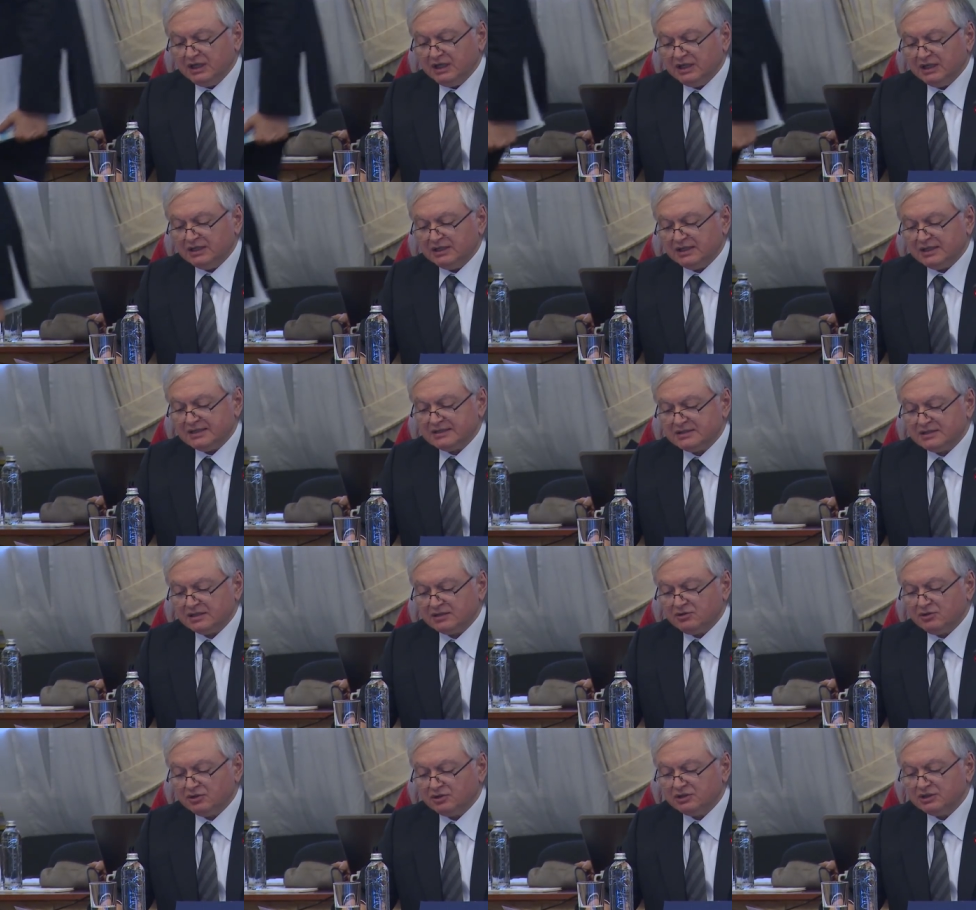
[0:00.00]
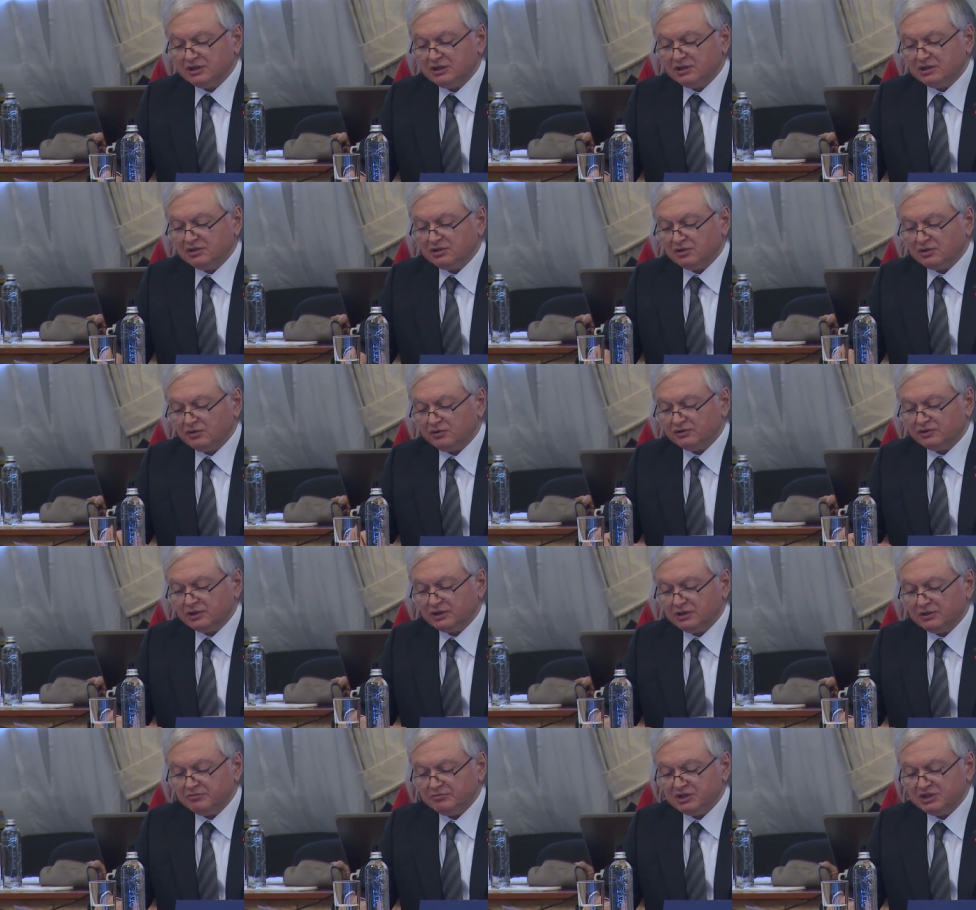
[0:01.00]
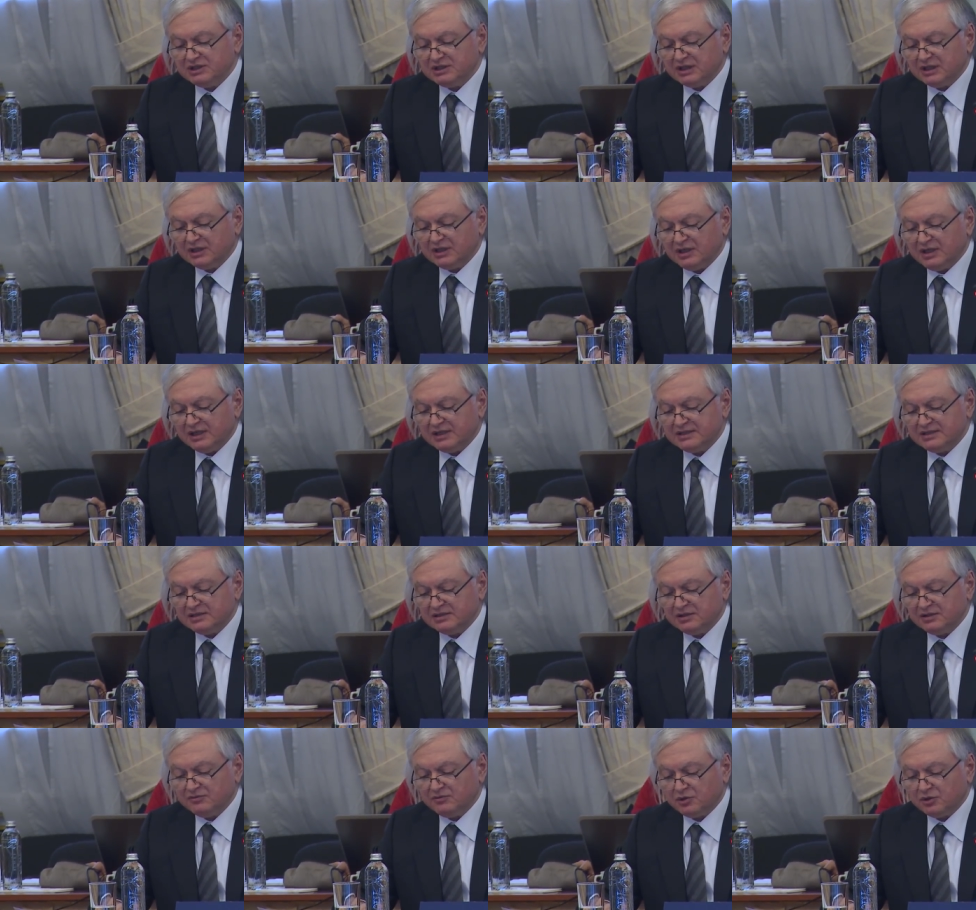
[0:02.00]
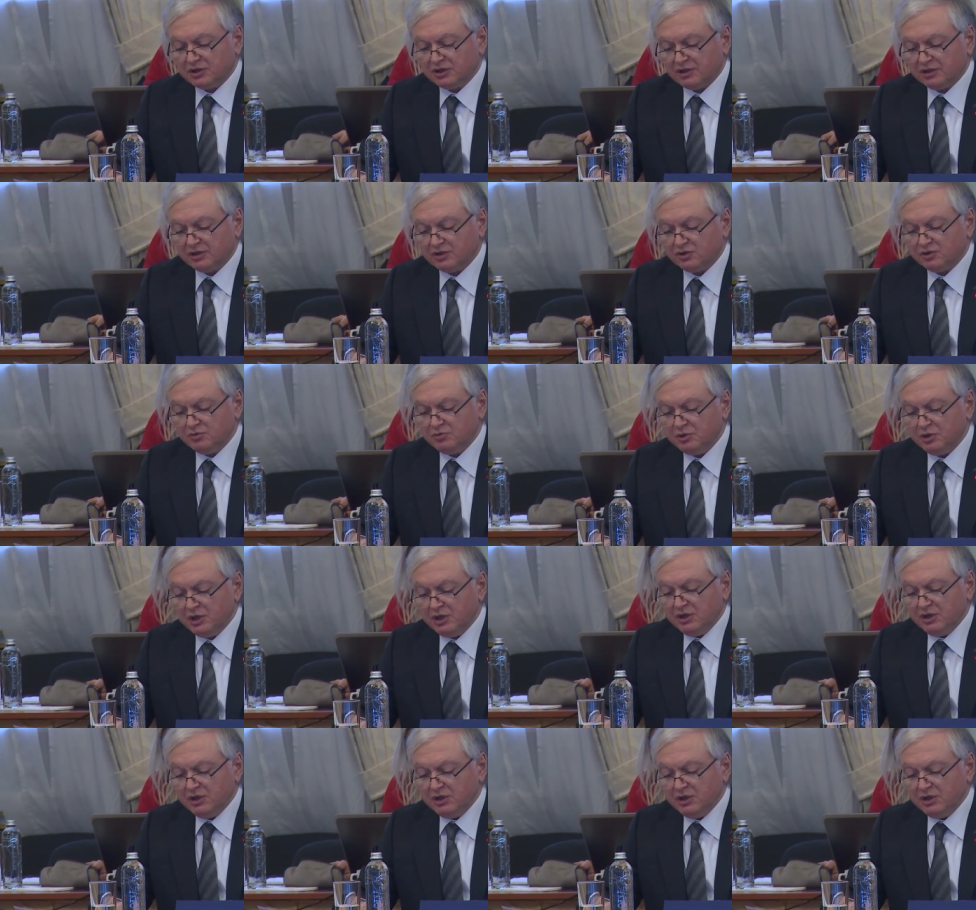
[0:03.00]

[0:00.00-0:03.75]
and as the coordinator of the BSEC ICT working group,